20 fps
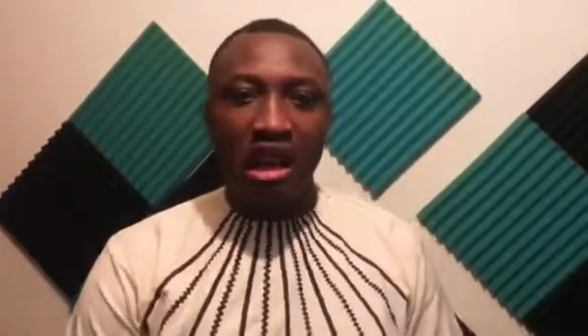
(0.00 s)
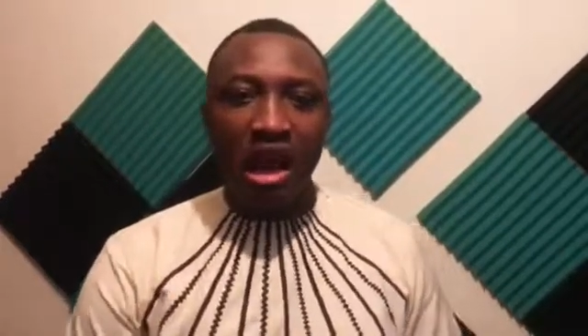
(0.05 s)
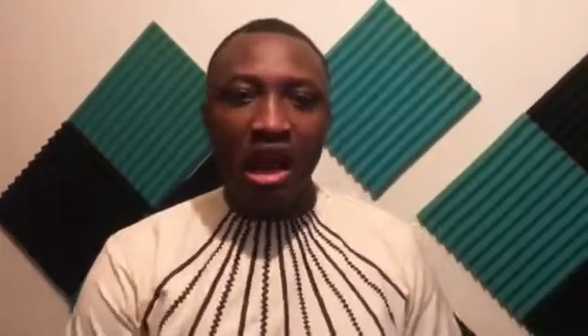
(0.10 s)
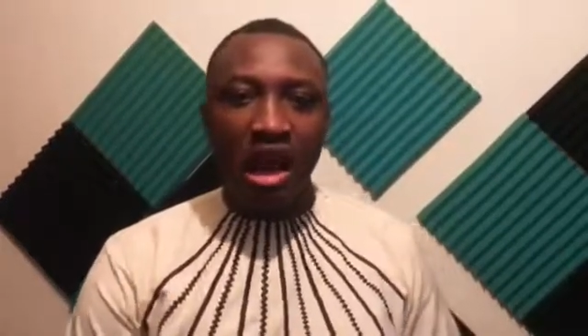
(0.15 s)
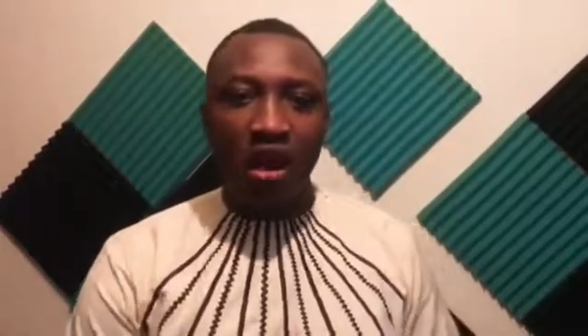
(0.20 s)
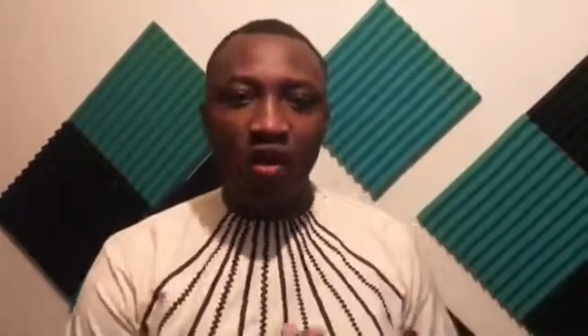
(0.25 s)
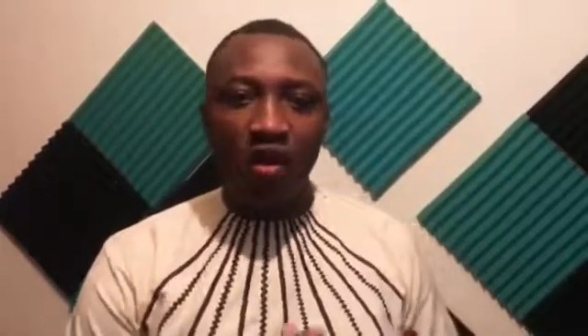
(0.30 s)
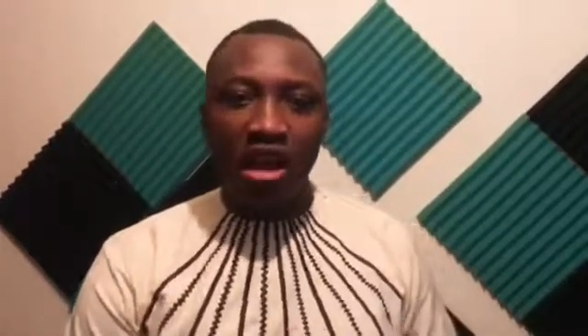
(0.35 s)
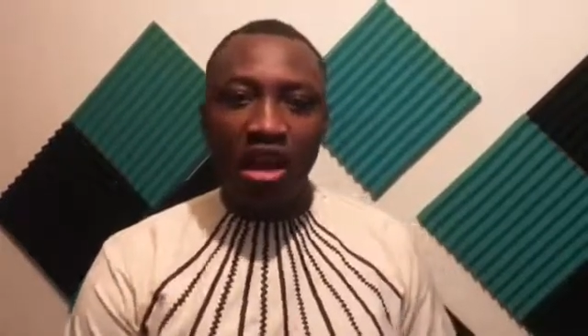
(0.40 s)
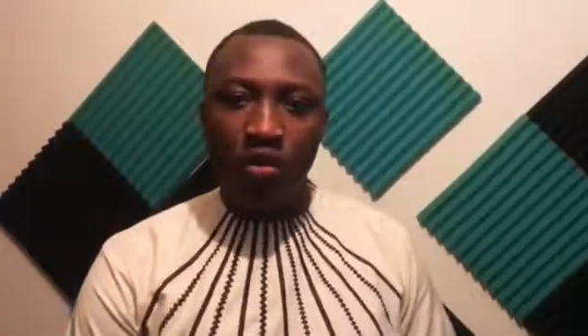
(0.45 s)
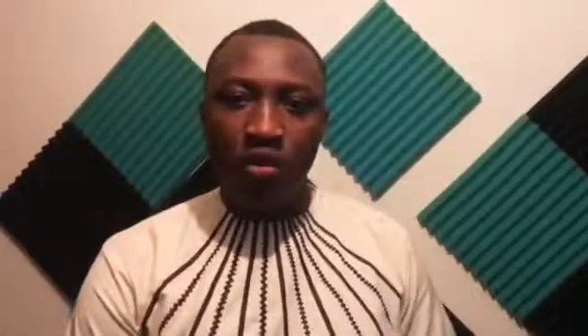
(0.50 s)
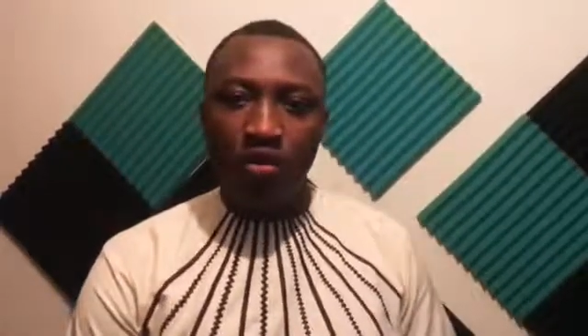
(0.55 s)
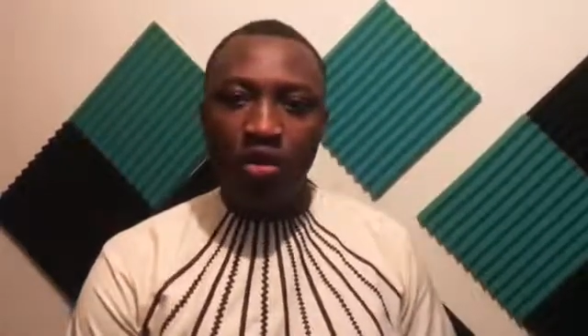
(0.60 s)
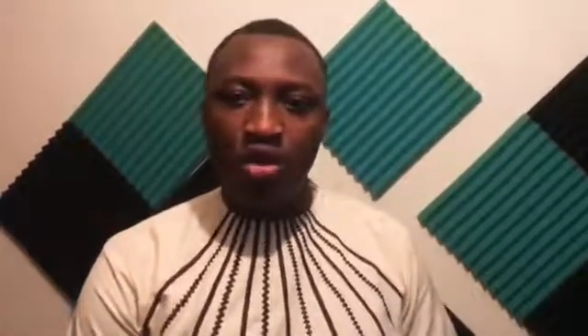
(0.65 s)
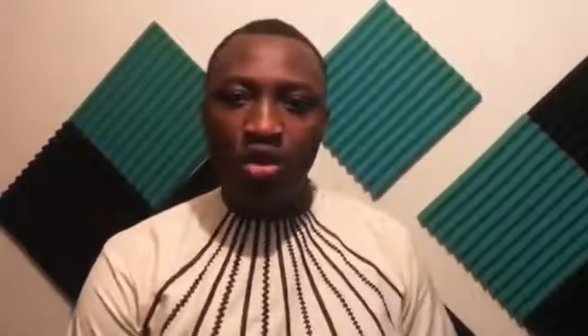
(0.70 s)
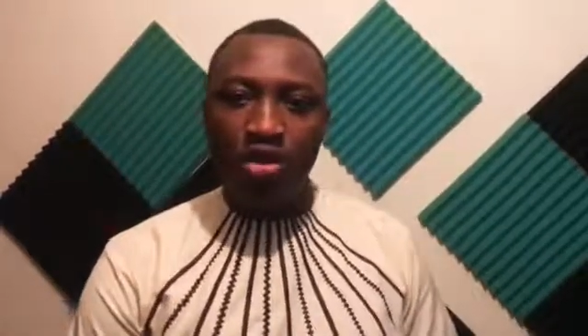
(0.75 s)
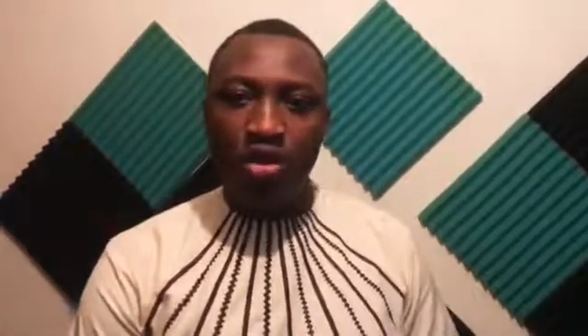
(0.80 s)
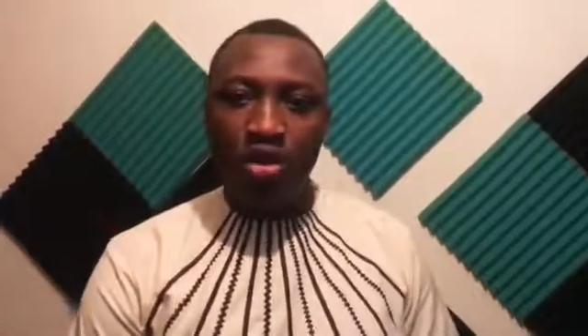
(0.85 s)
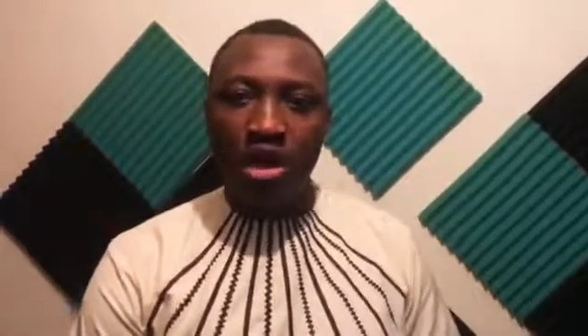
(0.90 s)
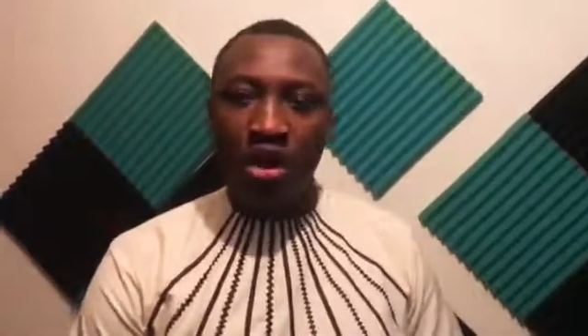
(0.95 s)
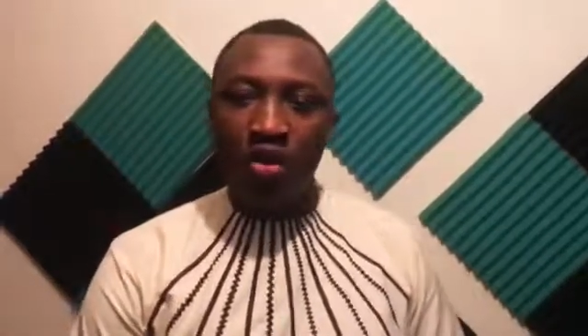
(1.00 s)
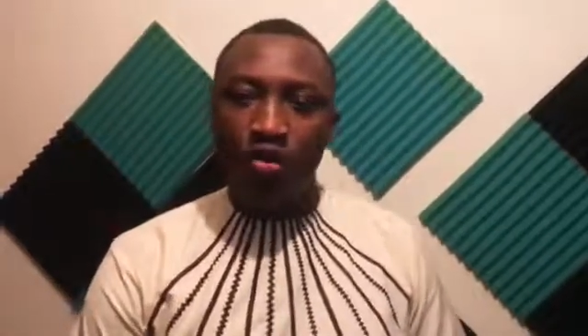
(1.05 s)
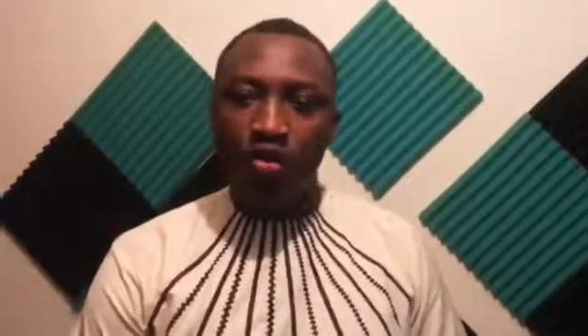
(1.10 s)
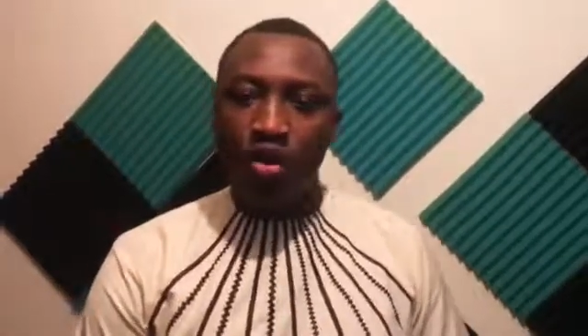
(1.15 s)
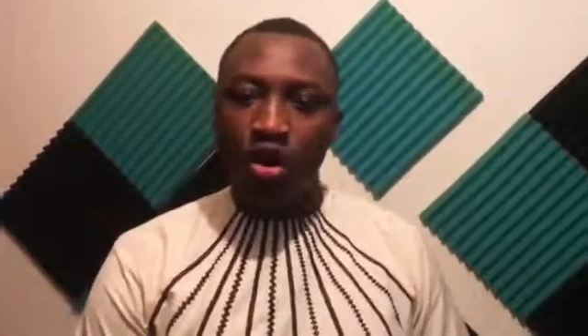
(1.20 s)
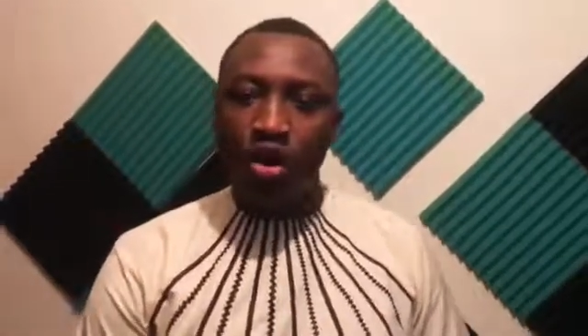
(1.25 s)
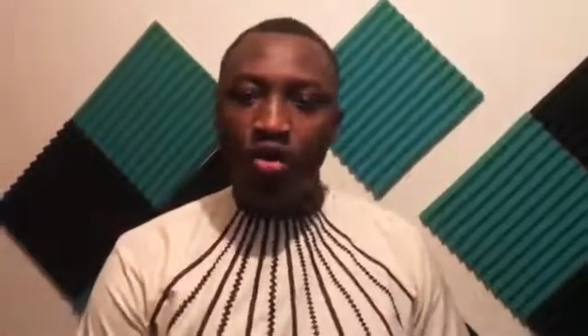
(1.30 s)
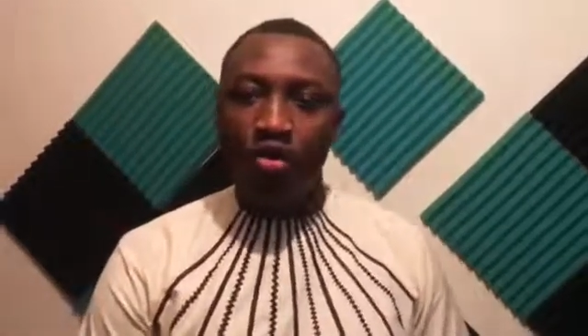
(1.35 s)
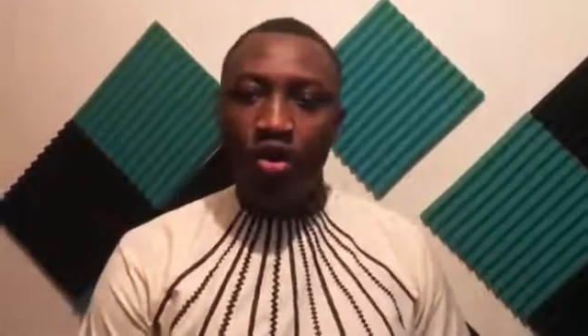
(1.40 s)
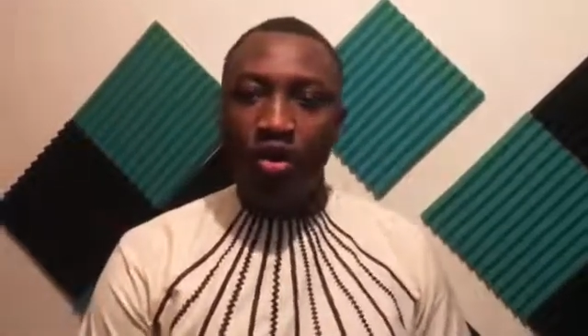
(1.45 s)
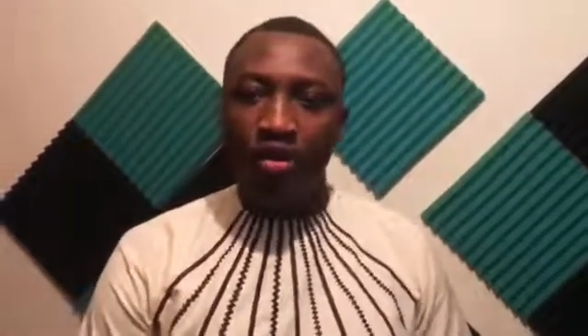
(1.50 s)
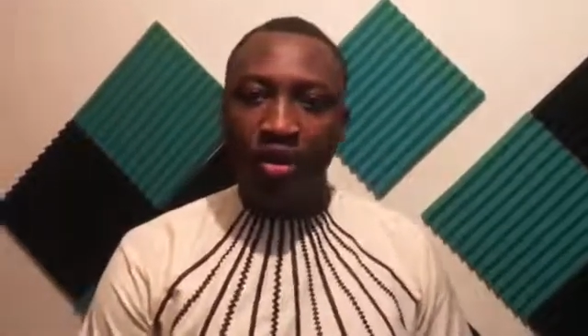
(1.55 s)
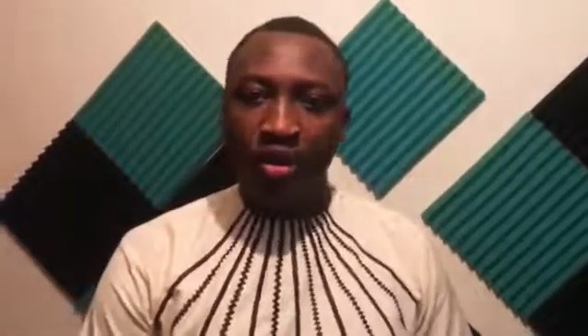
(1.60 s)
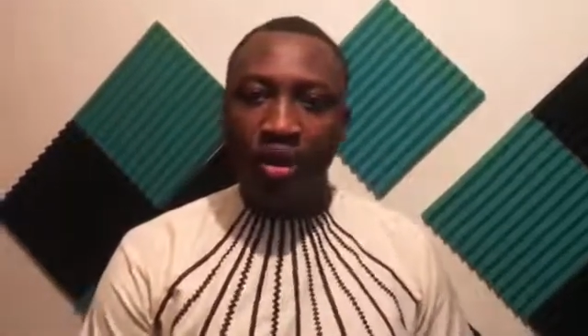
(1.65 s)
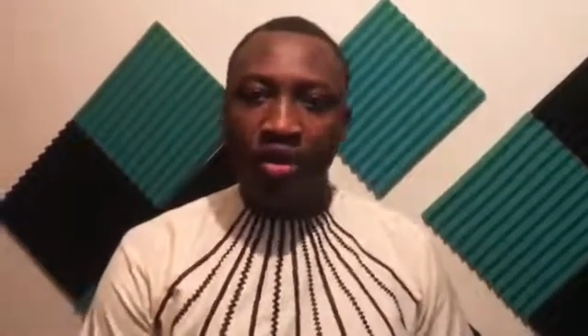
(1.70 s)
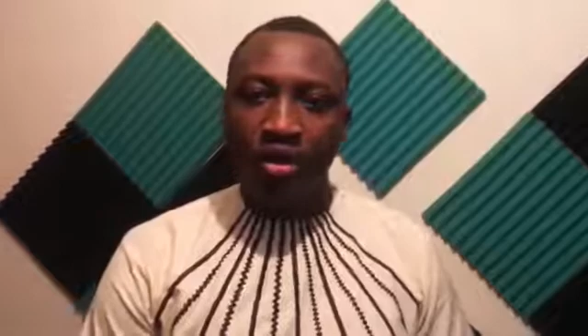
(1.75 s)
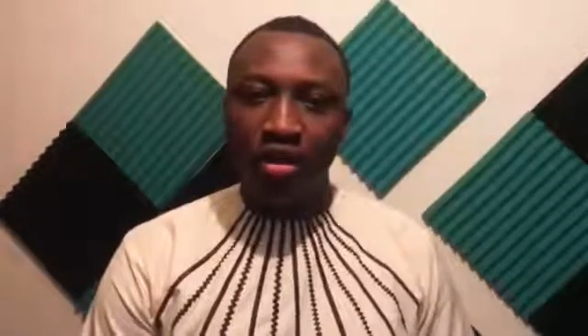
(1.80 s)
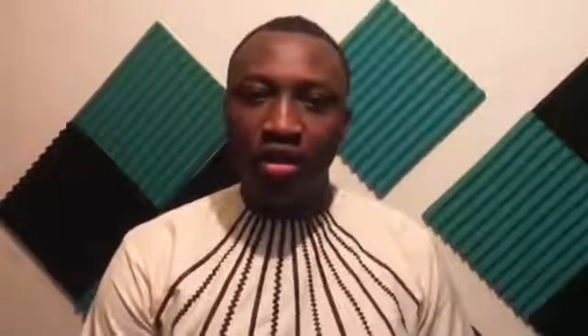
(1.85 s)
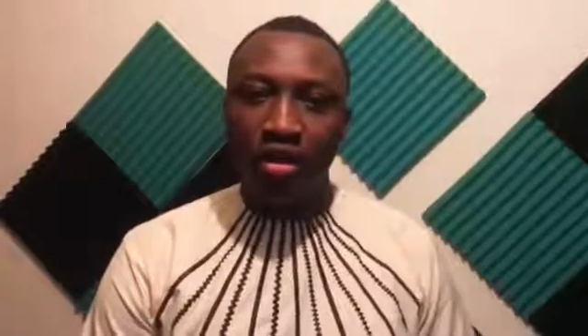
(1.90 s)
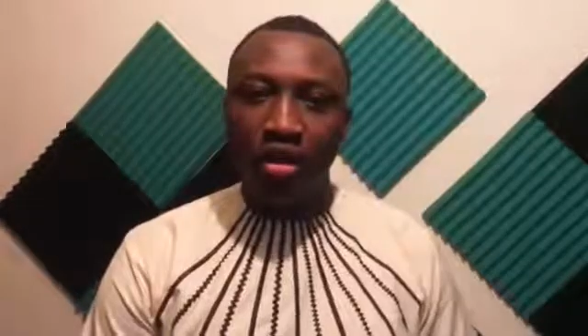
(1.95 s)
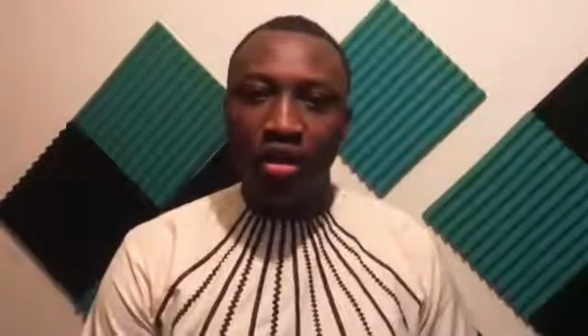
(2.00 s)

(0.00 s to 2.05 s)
our emotion and work with it,